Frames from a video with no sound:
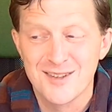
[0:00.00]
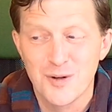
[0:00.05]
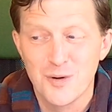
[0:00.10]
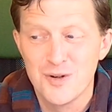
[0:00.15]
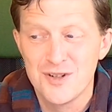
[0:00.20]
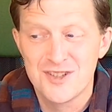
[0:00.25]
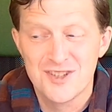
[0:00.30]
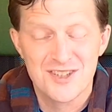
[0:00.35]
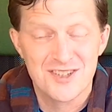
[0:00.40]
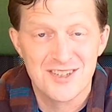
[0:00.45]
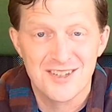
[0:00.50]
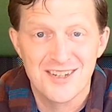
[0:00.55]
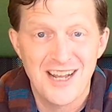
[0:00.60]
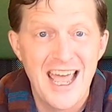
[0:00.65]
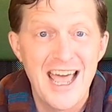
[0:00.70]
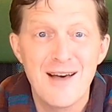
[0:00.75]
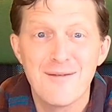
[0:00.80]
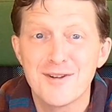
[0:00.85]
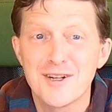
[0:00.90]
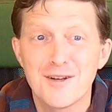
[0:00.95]
Or just
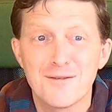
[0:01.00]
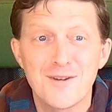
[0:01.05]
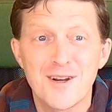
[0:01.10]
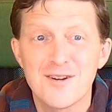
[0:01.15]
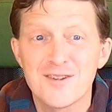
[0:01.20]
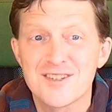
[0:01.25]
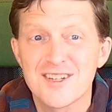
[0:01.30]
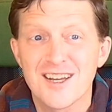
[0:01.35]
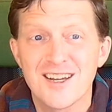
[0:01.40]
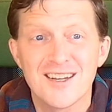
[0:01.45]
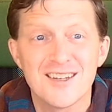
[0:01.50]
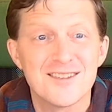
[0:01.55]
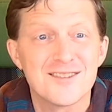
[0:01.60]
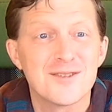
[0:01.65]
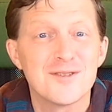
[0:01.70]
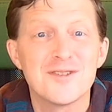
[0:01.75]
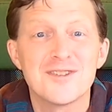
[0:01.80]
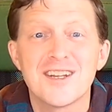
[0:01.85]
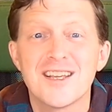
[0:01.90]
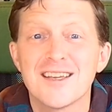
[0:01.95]
have enough hair ties
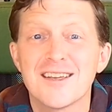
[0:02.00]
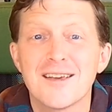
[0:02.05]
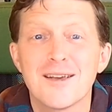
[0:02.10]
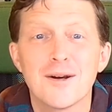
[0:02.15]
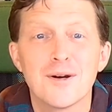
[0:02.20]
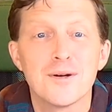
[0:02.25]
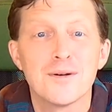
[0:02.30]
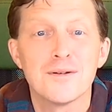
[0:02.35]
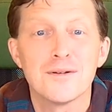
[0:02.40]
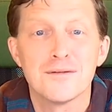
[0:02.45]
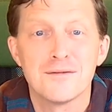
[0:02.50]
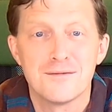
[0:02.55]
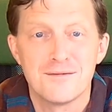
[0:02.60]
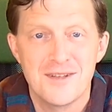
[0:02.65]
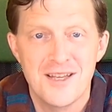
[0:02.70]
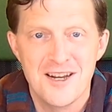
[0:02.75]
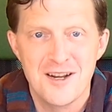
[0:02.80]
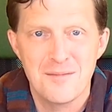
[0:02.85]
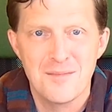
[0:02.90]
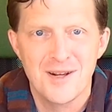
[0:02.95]
so you take care of
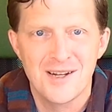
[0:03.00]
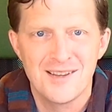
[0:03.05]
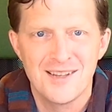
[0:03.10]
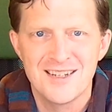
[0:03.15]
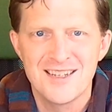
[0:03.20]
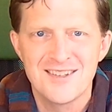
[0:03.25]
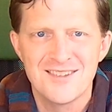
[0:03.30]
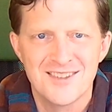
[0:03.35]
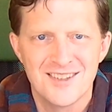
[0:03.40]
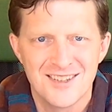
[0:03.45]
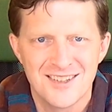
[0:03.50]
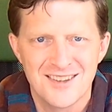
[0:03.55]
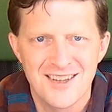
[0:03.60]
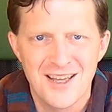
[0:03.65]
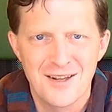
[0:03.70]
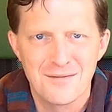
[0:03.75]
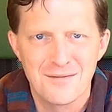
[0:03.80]
anybody that needs it in that